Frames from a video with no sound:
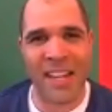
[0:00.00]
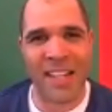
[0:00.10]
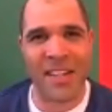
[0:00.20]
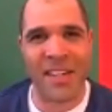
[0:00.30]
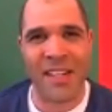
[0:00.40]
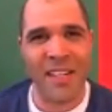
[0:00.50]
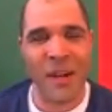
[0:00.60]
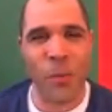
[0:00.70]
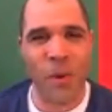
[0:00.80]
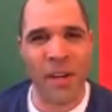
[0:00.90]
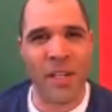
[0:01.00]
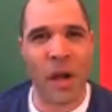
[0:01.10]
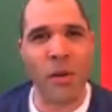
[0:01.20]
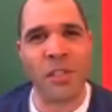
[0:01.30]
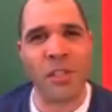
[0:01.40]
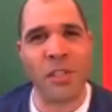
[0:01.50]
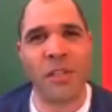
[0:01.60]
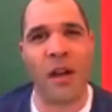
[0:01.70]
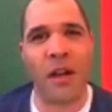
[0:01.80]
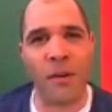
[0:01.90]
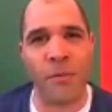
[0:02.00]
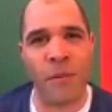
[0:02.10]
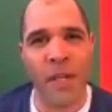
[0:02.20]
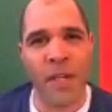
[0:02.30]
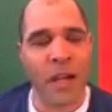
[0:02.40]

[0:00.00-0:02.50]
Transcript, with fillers: There's like a, a weird culture of